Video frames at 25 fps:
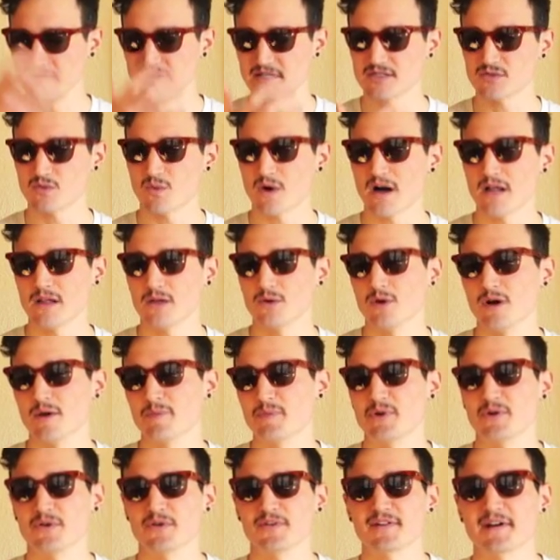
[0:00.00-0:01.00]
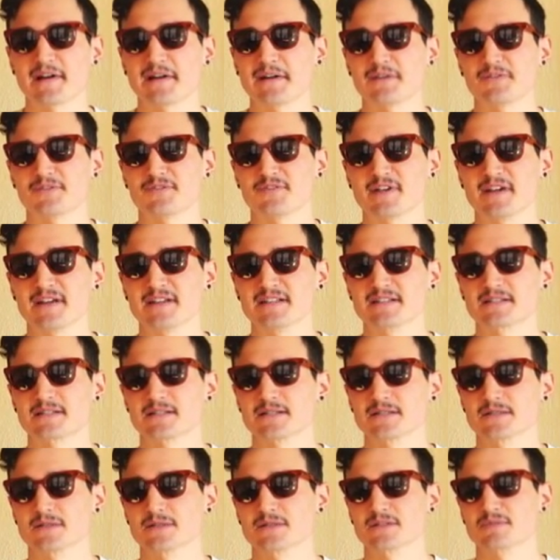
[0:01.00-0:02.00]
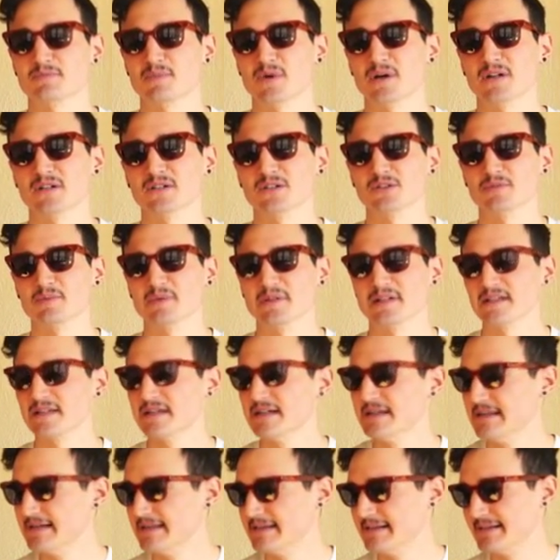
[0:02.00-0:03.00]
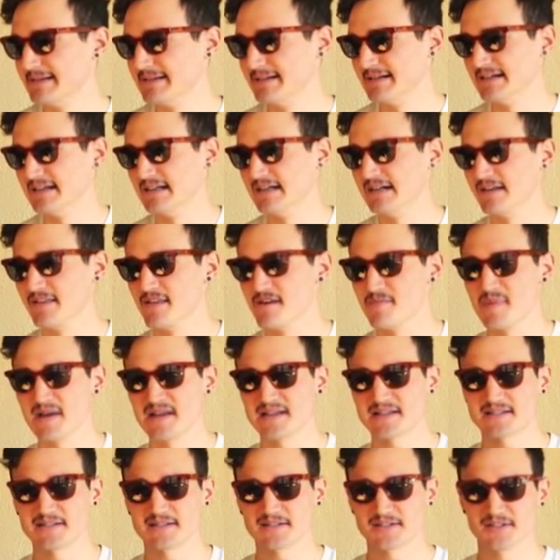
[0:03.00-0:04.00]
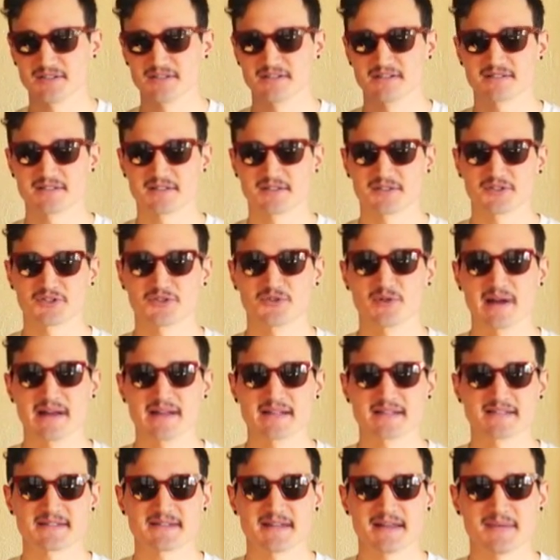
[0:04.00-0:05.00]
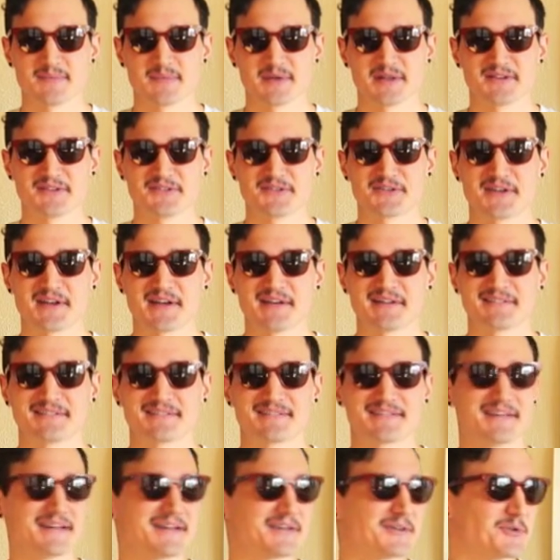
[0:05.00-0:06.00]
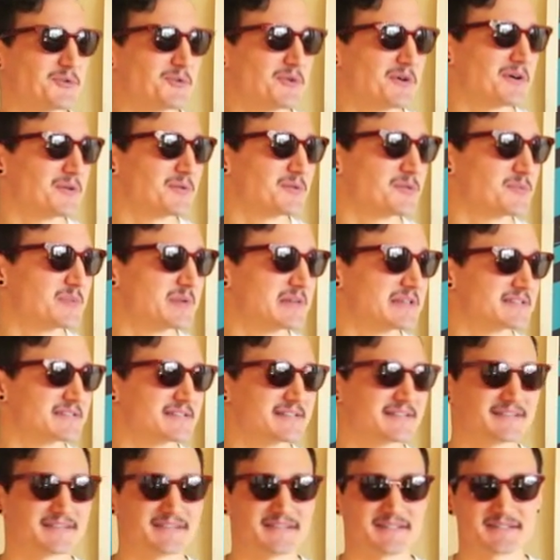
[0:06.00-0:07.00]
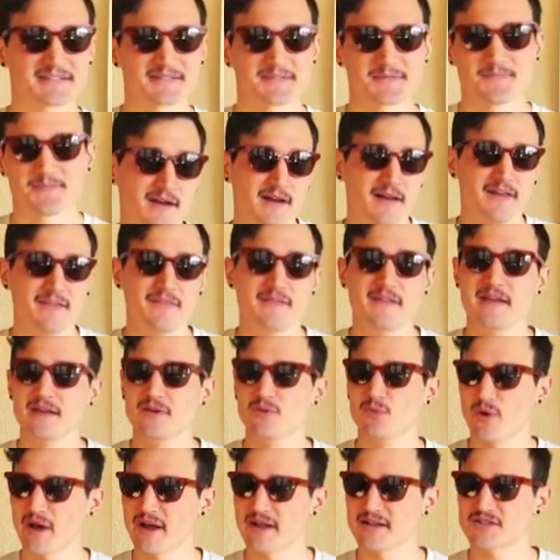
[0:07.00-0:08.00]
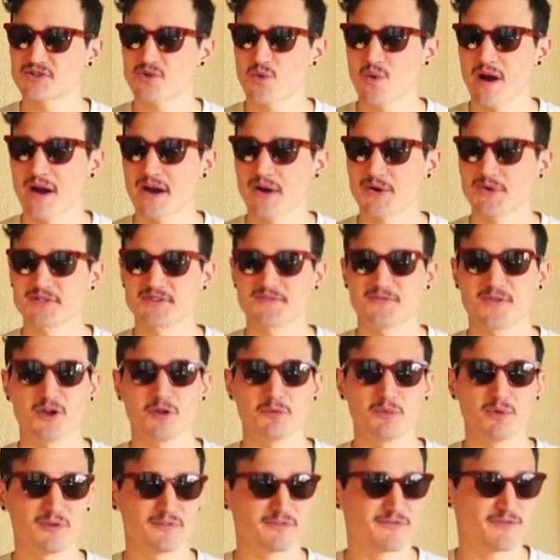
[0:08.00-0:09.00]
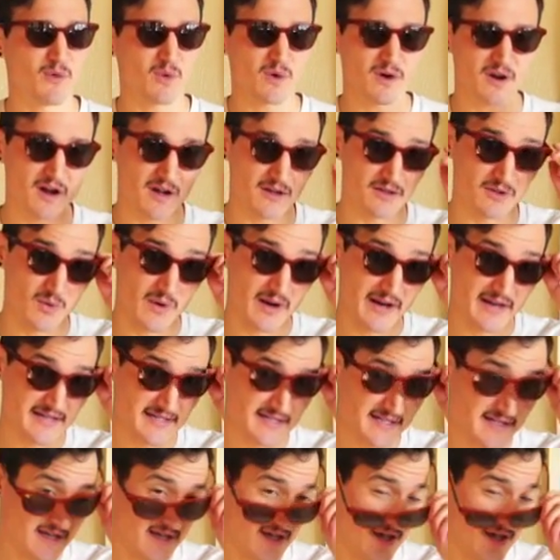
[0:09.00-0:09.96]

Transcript: swallow up your entire face because they're smaller, but they make such a great statement. You can't go wrong with a piece like this. The RAEN Squire is available in 4 colorways,